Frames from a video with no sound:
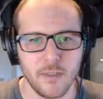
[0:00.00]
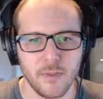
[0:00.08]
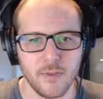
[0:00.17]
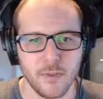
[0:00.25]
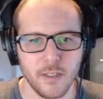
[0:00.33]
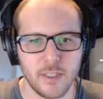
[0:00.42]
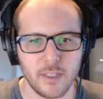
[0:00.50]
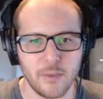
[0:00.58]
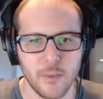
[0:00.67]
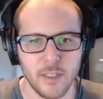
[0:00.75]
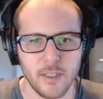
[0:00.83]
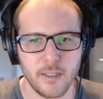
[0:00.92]
for this,
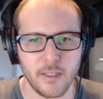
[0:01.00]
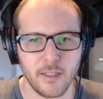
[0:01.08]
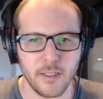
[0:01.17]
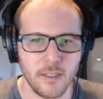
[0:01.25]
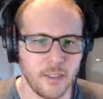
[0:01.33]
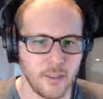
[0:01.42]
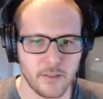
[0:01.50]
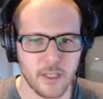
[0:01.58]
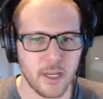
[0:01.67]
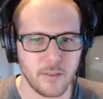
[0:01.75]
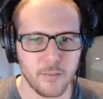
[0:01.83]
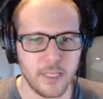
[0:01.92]
and then
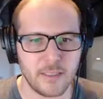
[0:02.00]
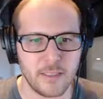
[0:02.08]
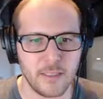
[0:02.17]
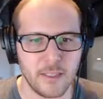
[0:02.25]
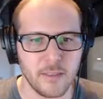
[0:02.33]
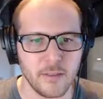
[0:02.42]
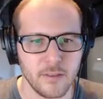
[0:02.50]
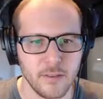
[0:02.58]
cut and paste it in.